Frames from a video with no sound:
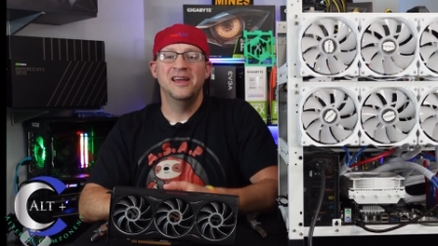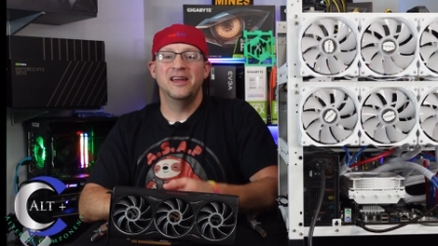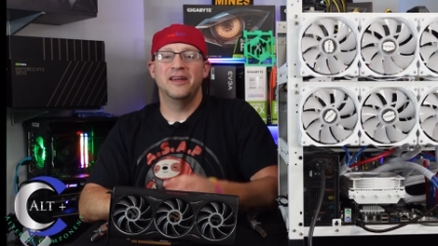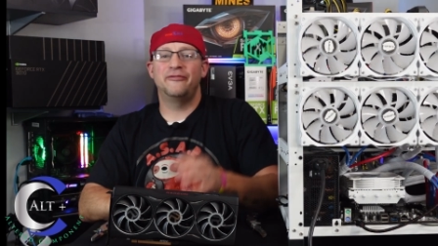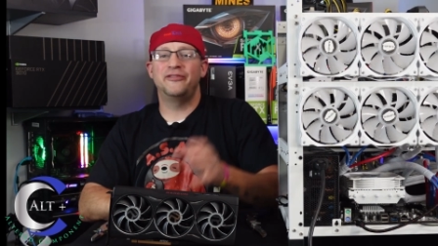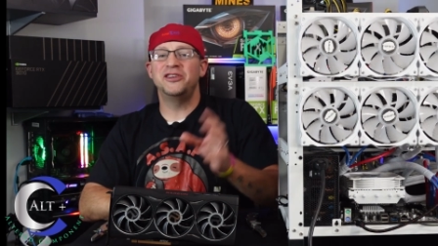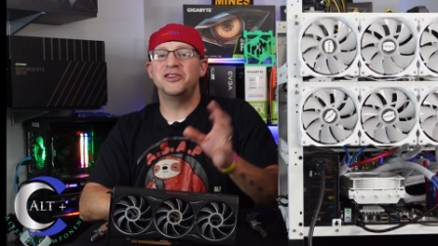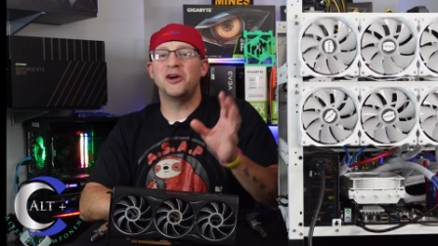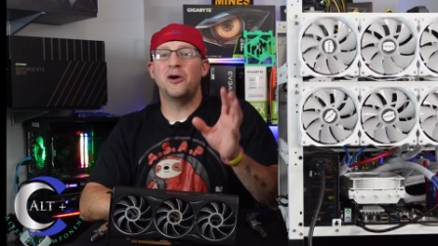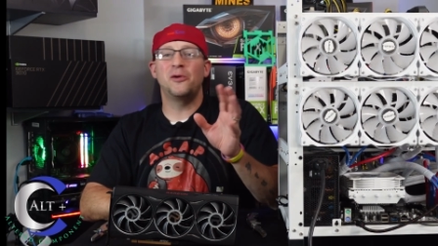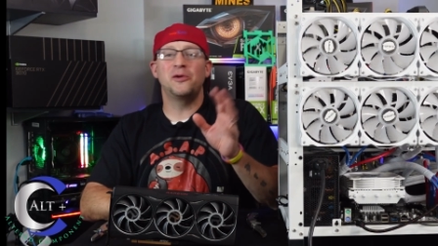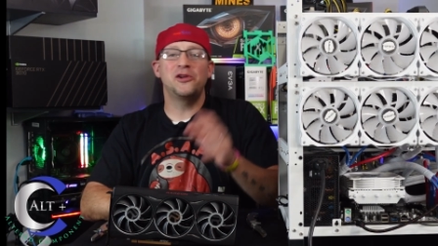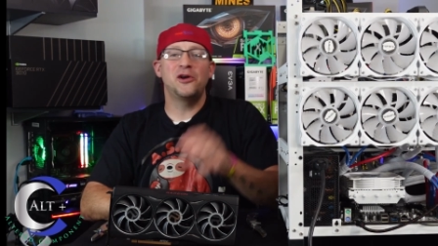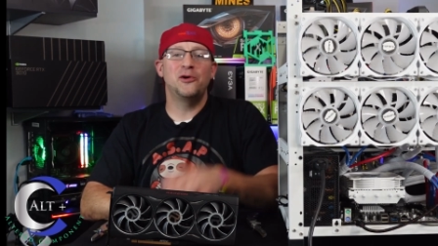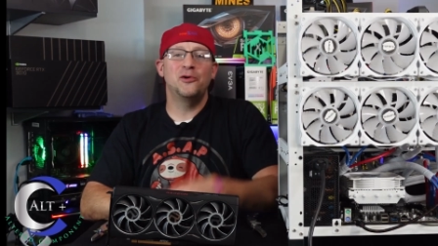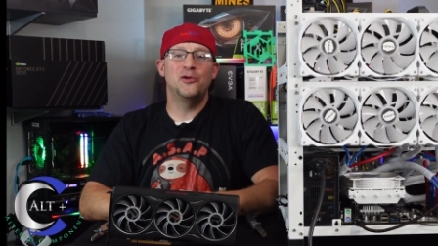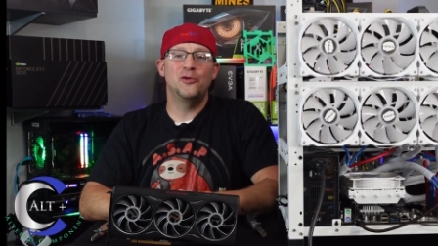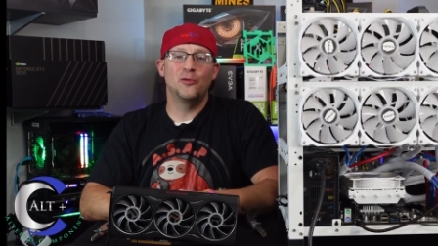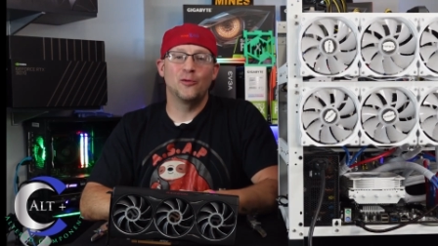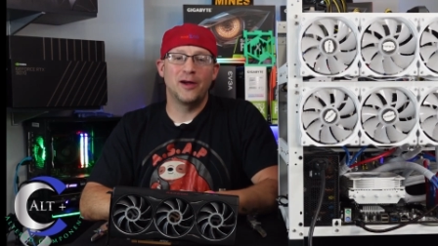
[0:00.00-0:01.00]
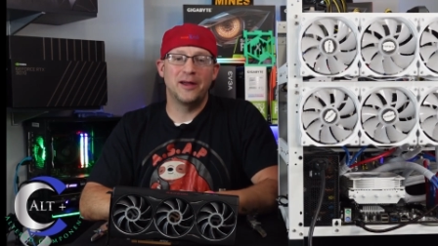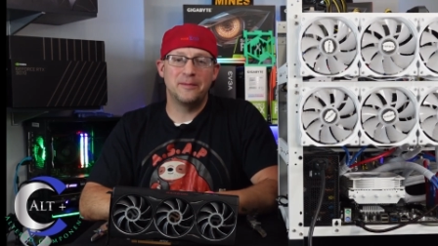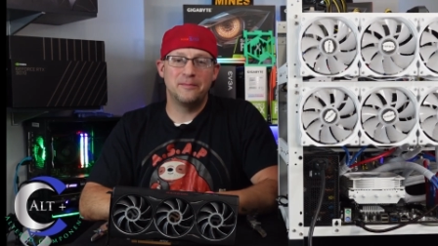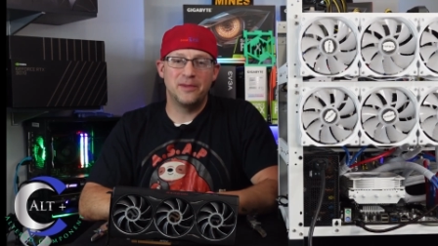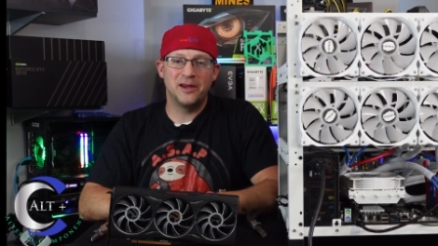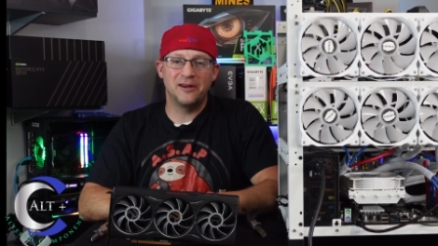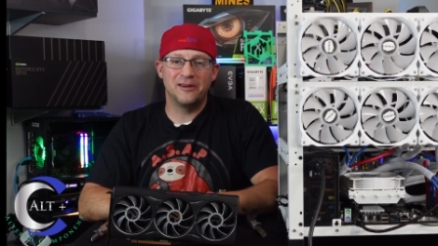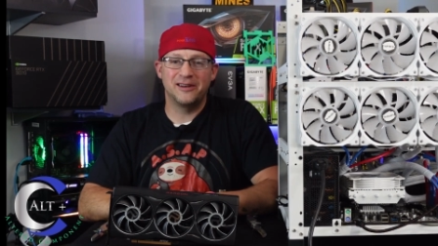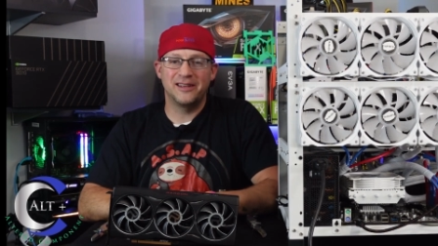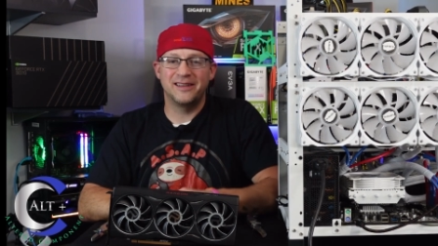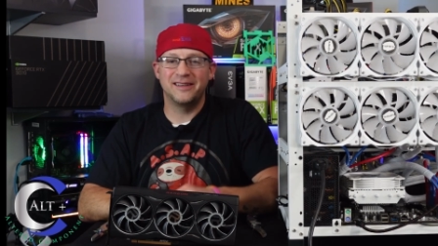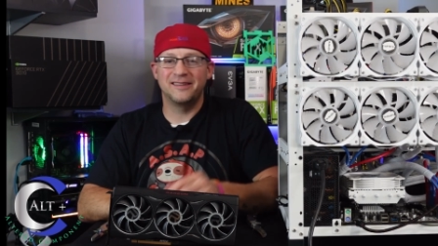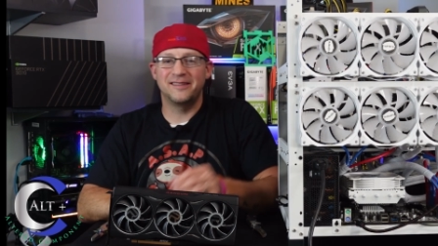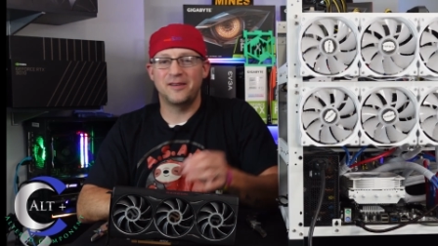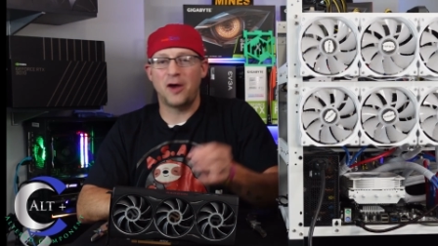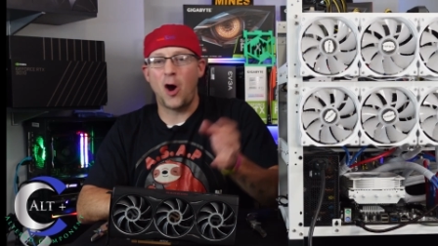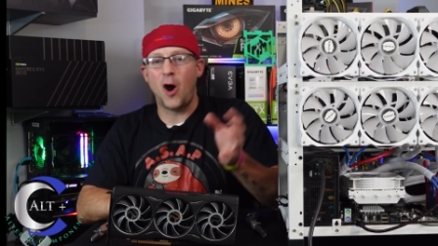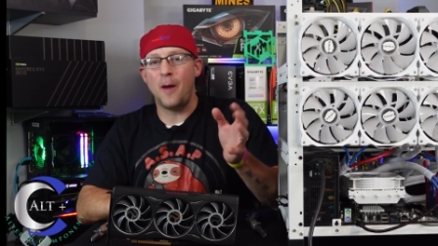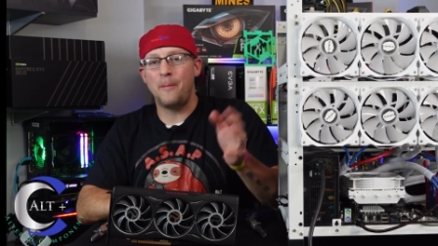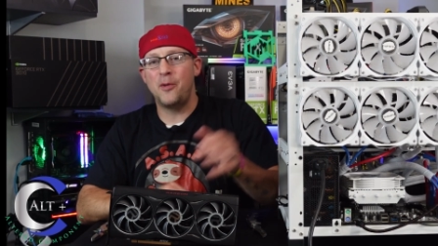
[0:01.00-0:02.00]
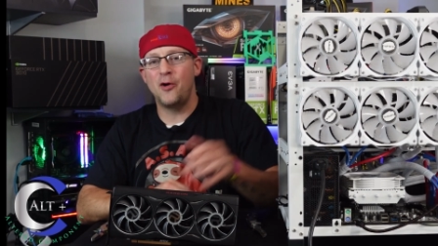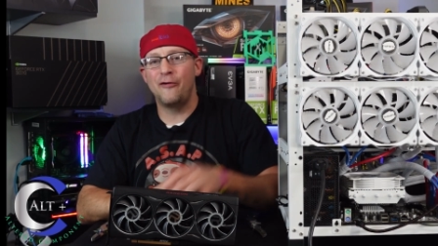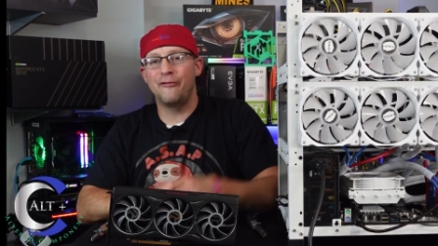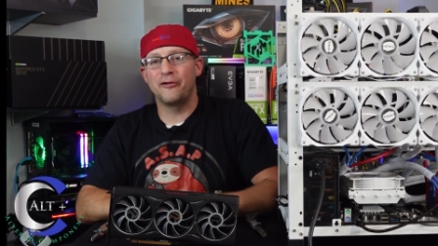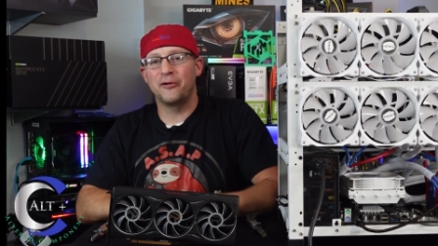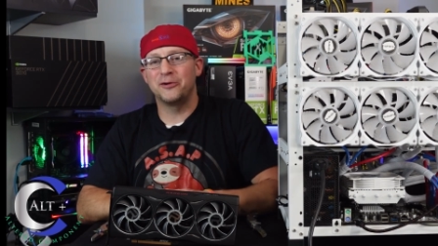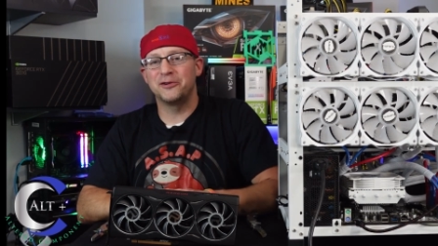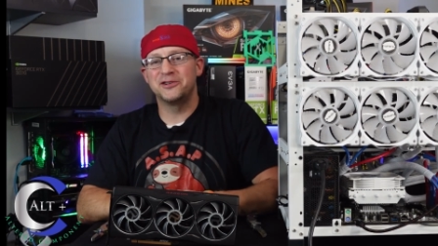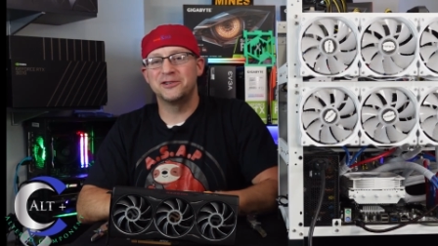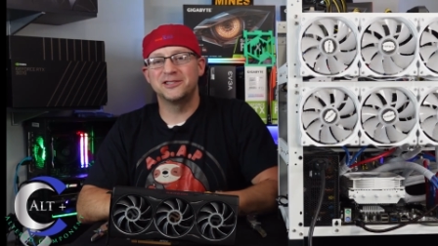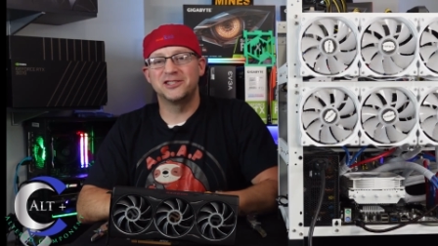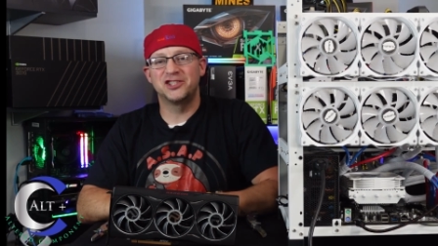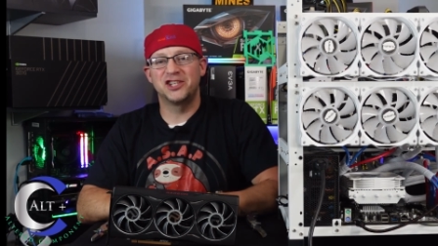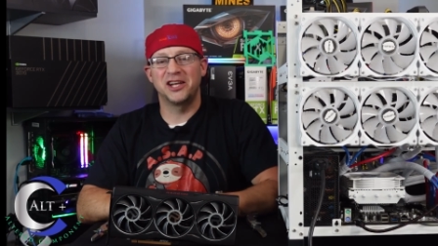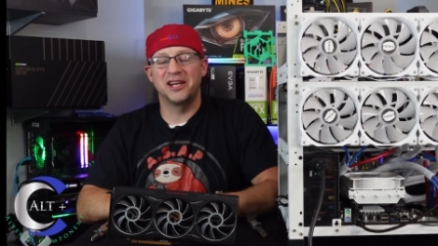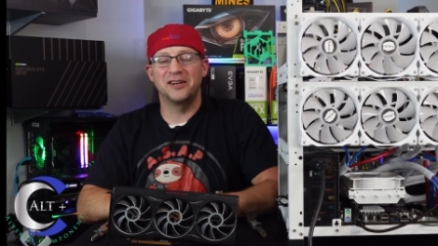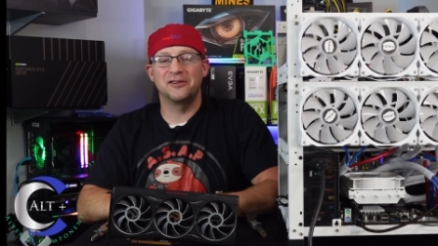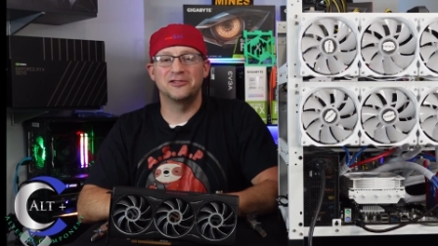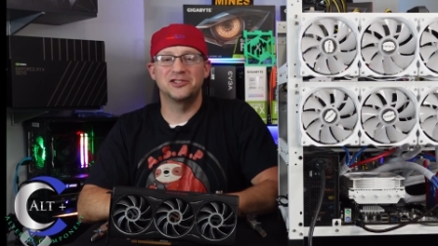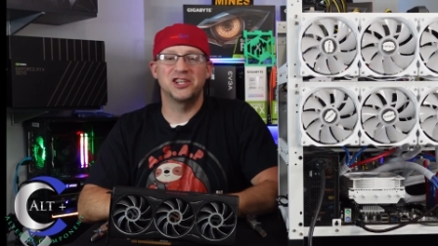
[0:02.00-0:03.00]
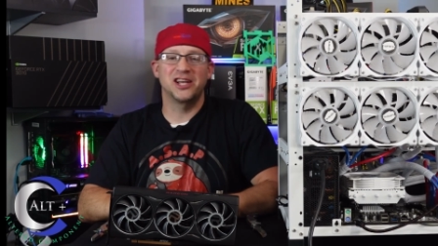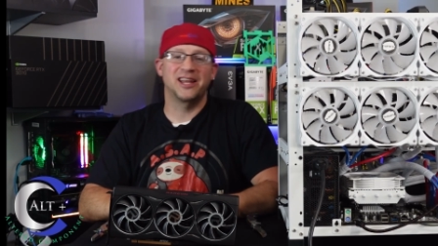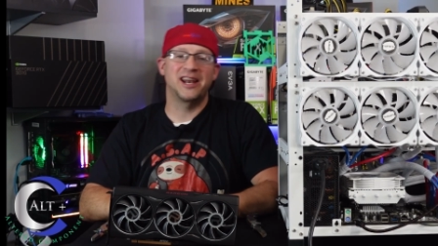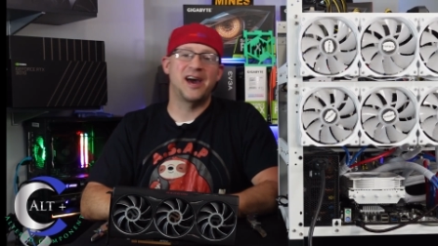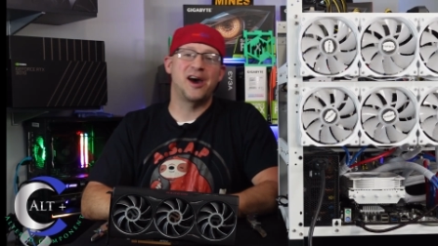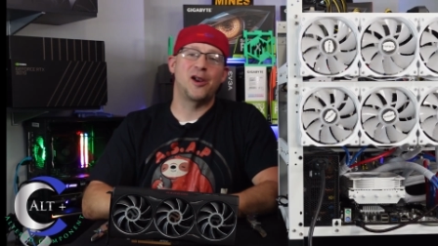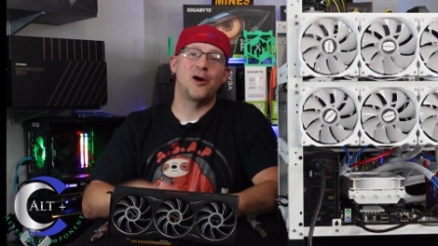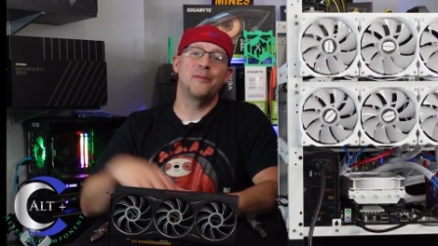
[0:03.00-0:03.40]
If you don't know who Redbeard is, hop over onto his channel, check it out.